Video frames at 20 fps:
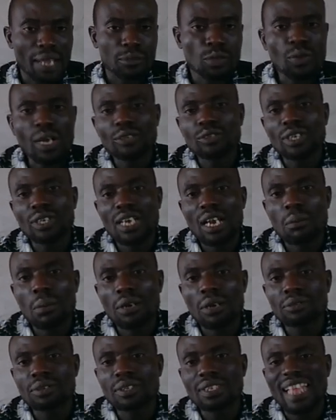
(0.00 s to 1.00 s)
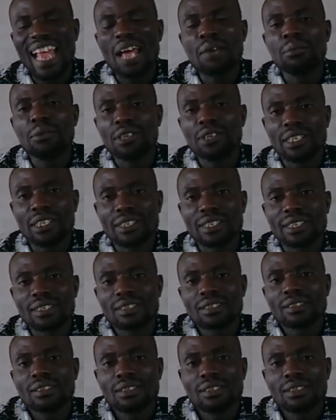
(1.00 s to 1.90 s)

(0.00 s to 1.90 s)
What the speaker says: When we're talking about time rate,